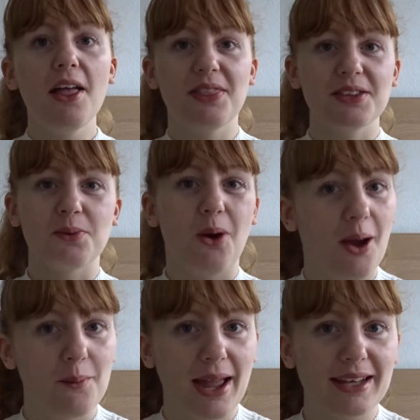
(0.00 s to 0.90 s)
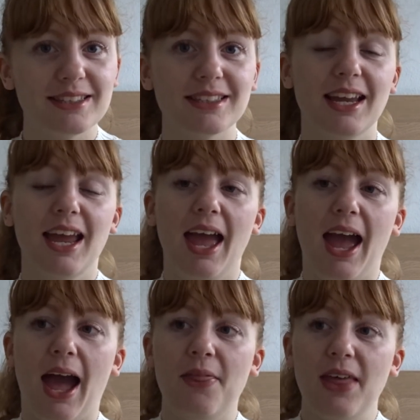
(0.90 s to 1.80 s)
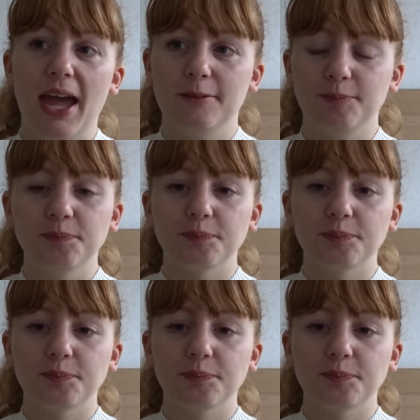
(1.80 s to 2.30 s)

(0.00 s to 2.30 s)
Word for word: that's where I went and then